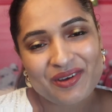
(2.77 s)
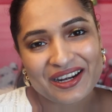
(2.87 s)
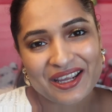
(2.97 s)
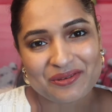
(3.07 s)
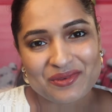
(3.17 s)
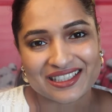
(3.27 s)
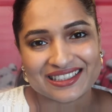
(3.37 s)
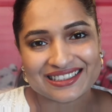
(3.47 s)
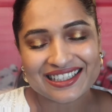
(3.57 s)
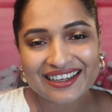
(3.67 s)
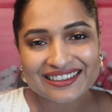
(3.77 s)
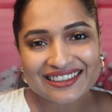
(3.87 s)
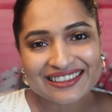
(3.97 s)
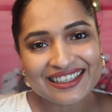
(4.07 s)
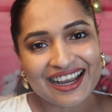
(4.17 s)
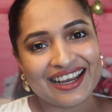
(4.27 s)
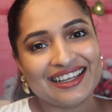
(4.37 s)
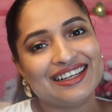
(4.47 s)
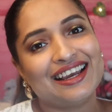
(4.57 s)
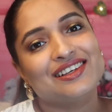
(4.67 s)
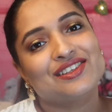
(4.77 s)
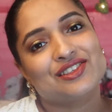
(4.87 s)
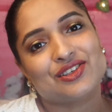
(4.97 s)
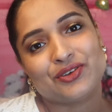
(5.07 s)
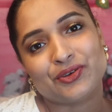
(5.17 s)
My name is Nadia, and as